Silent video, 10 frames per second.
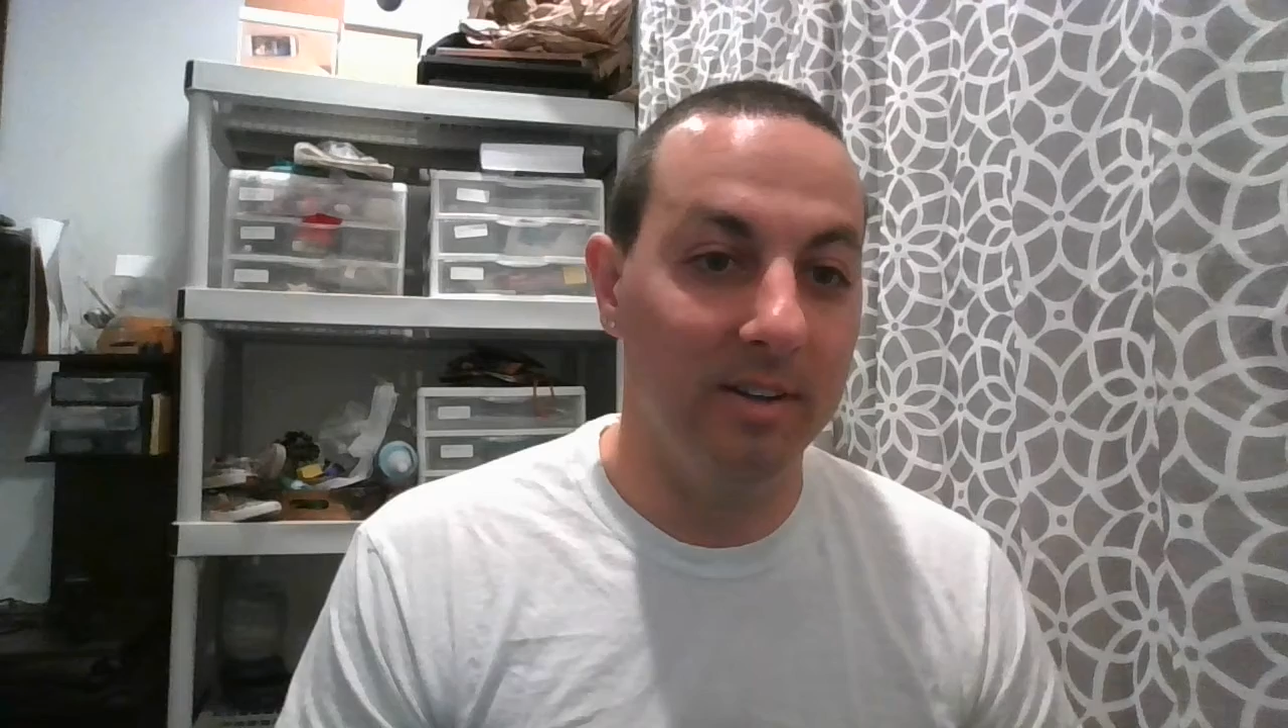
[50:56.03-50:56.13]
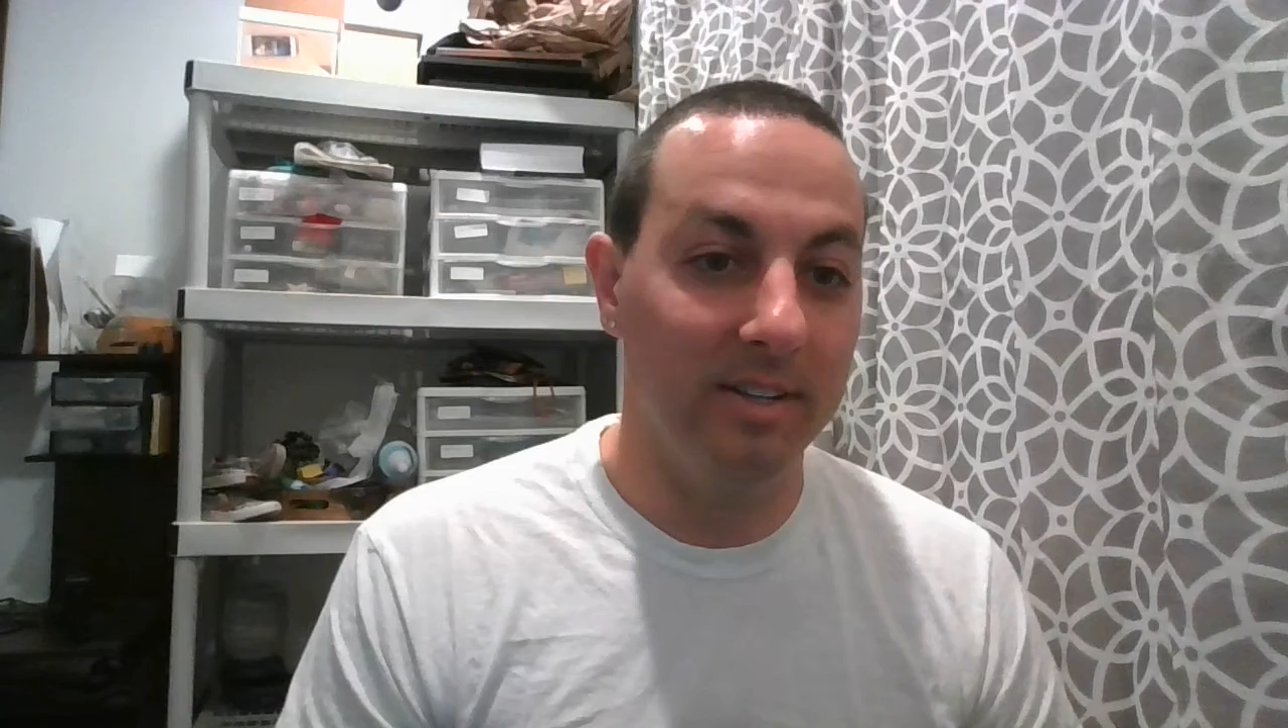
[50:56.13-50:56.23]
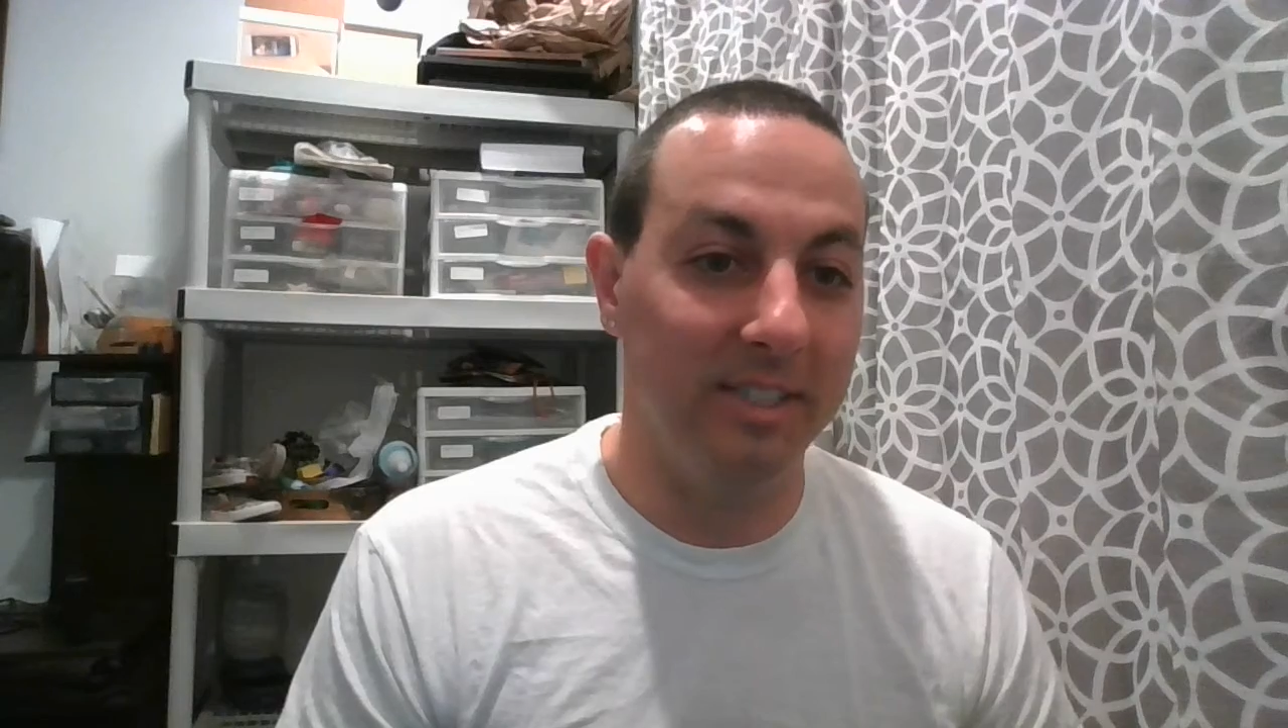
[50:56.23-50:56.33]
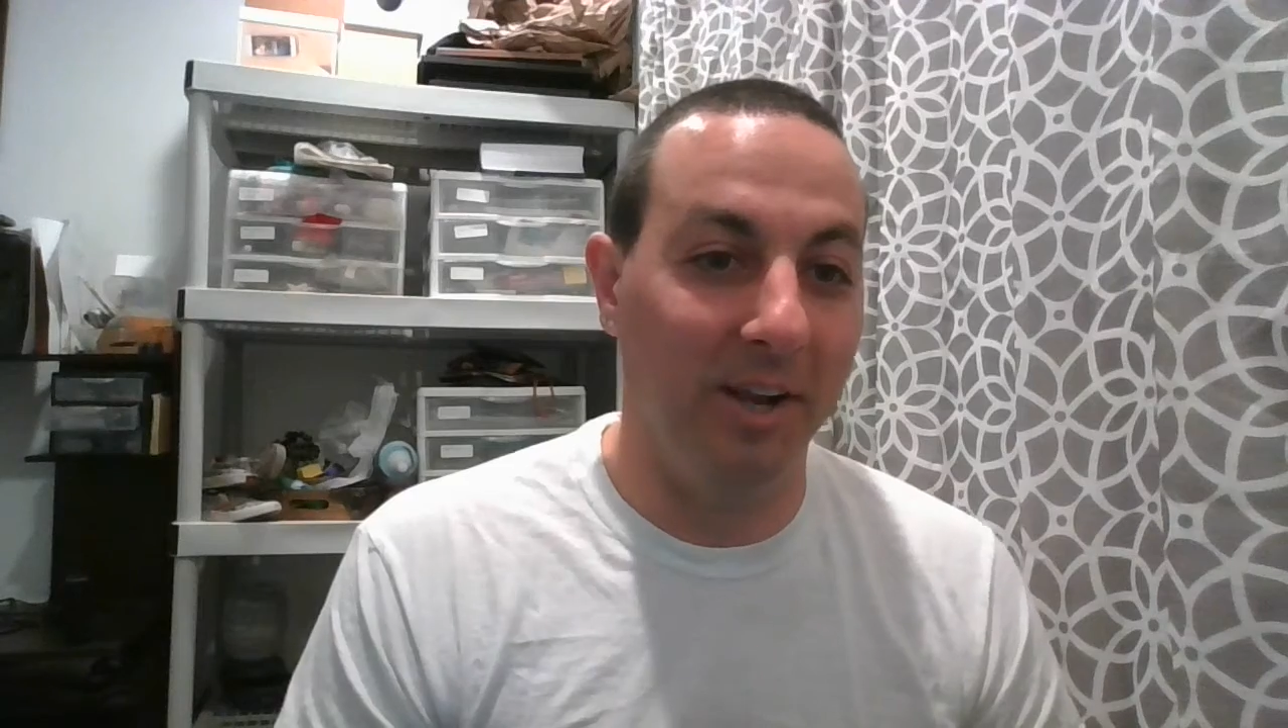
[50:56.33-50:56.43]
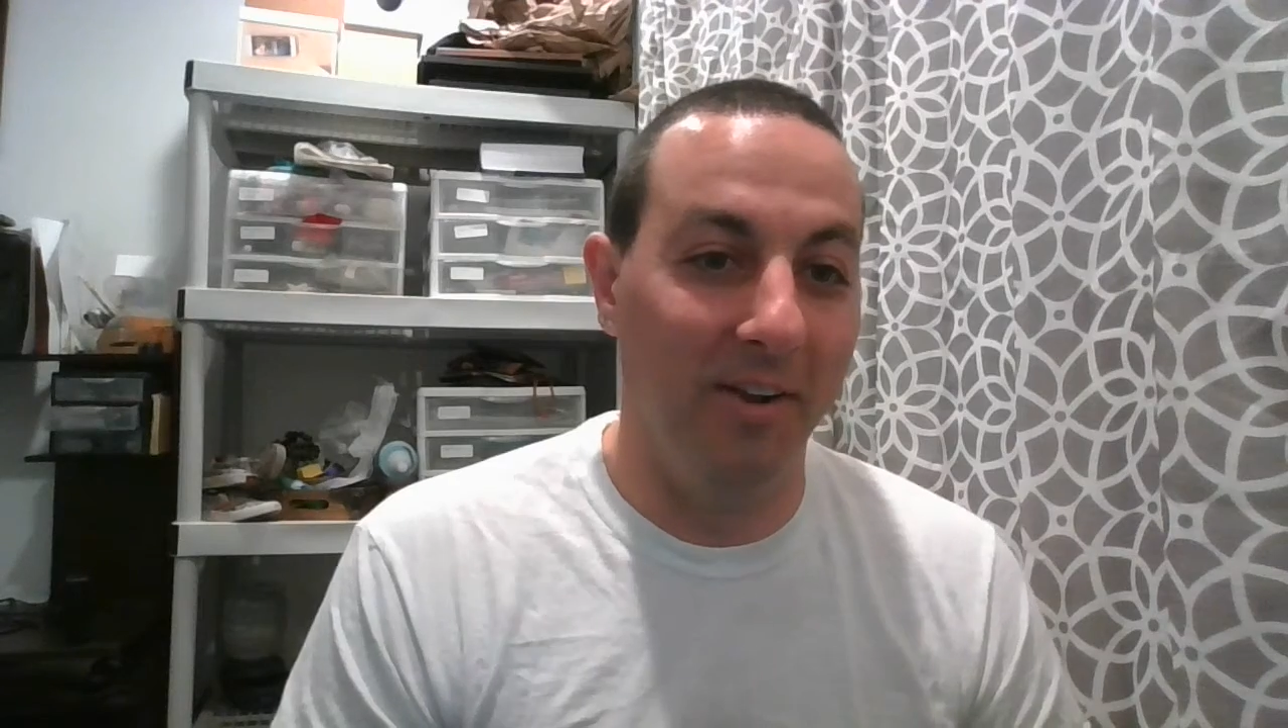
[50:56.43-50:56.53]

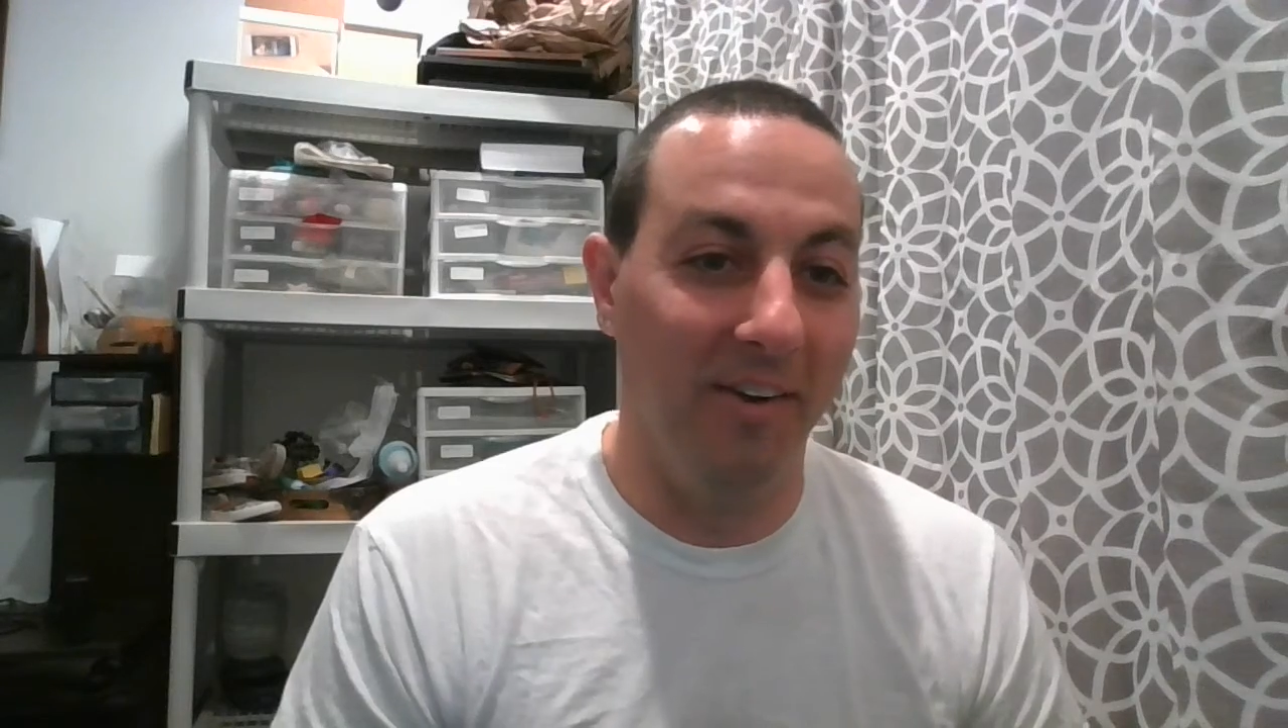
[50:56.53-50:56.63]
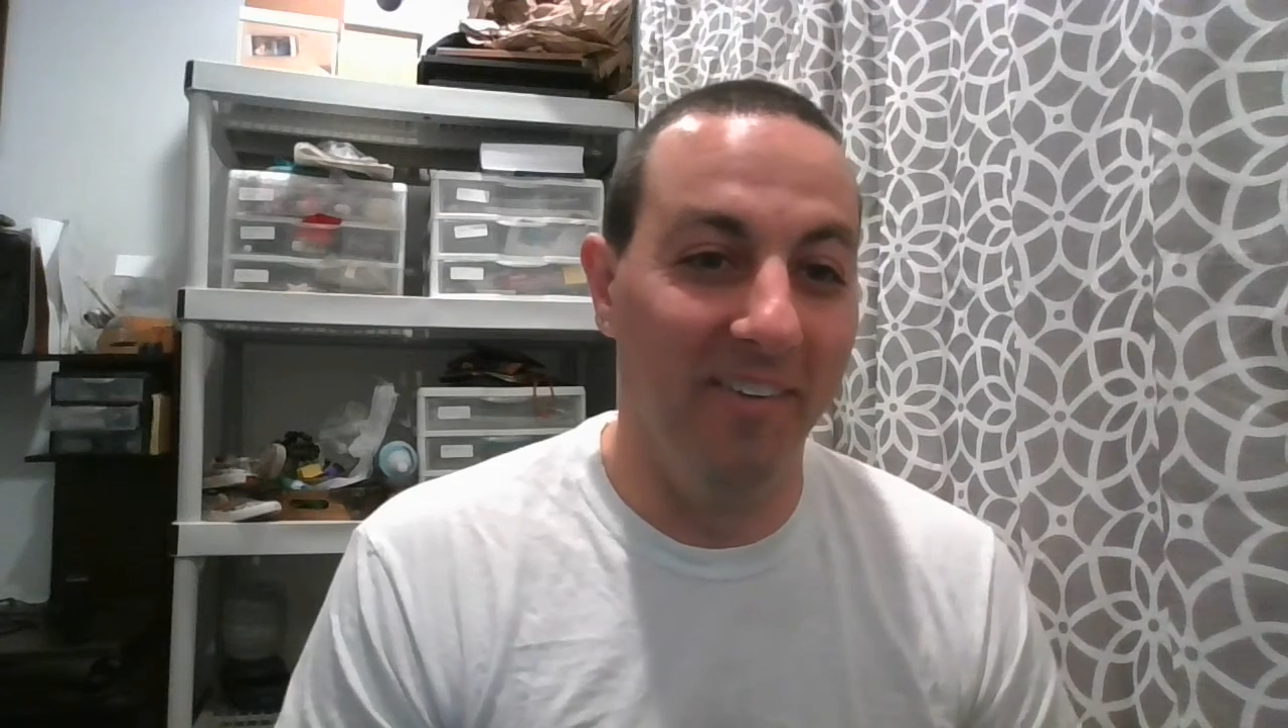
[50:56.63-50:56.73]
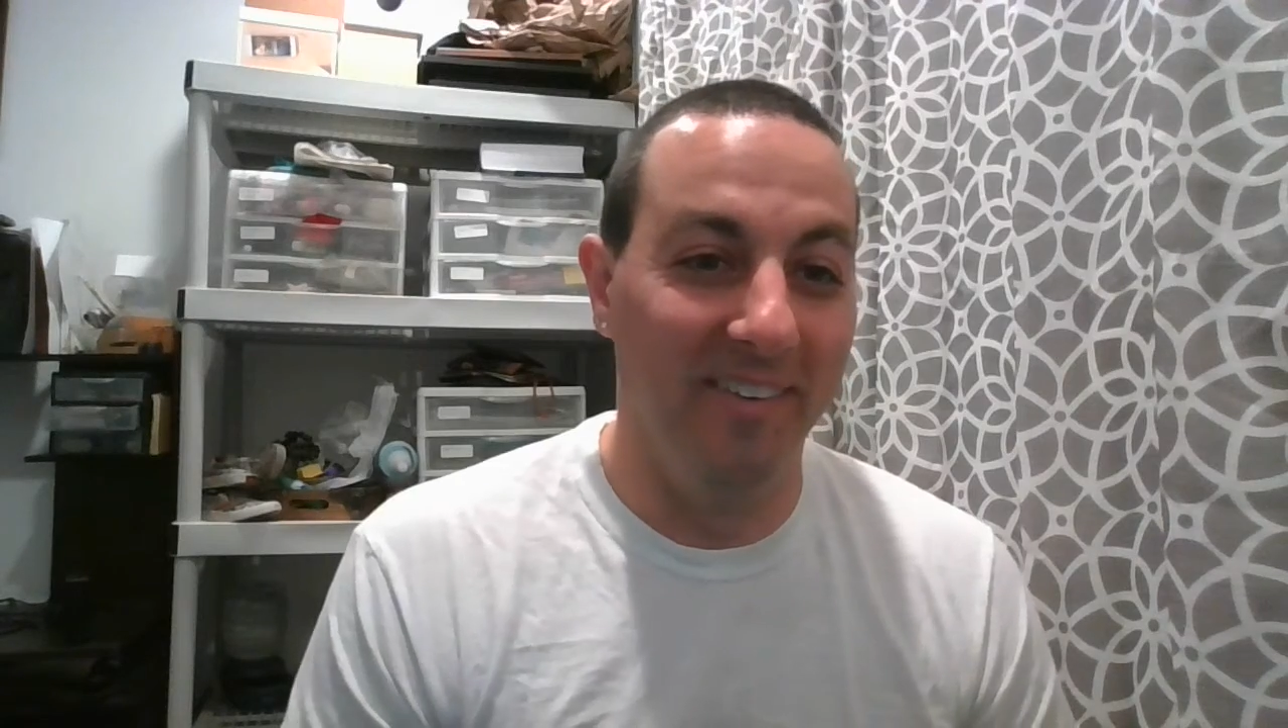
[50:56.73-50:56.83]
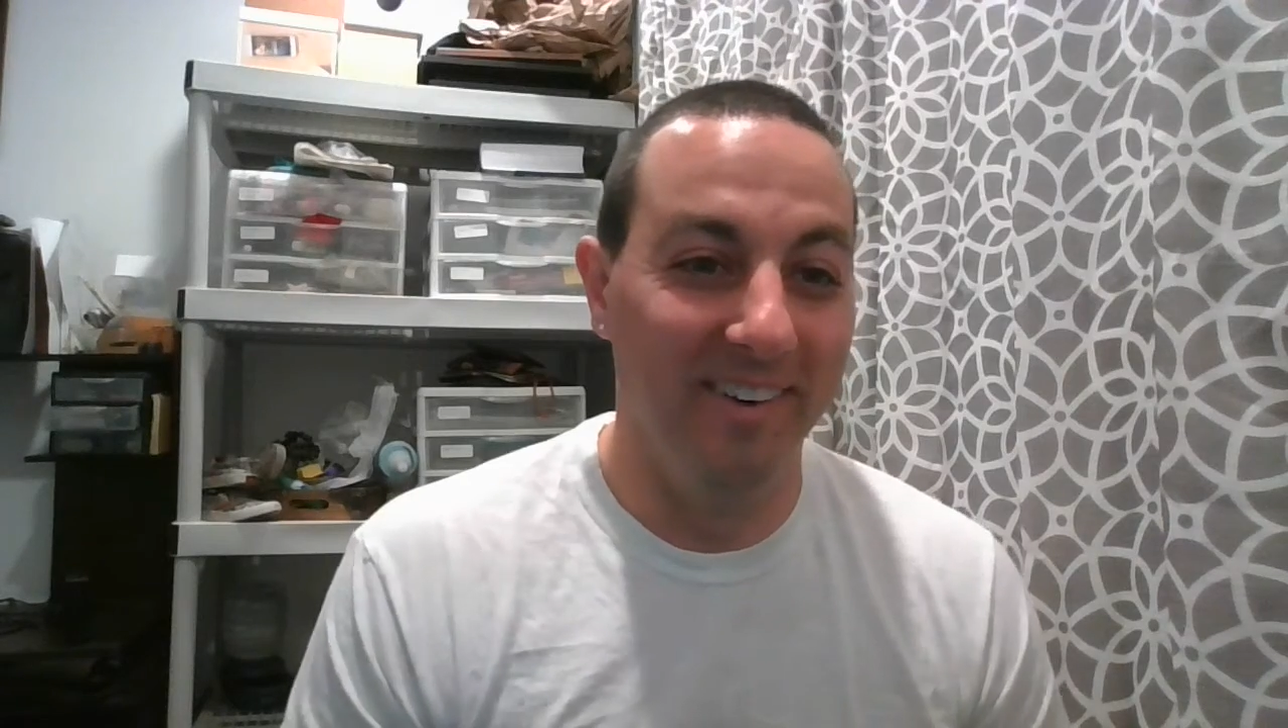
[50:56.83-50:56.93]
So